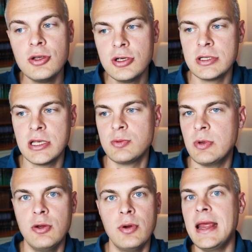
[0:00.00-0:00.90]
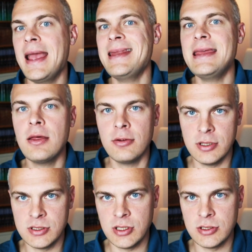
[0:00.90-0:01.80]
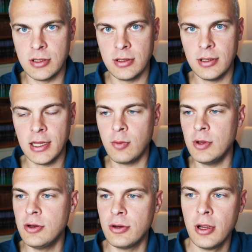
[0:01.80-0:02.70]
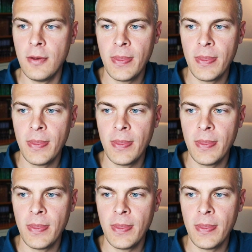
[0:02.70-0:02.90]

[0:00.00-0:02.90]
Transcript: just as we do in any other decision. Like when you're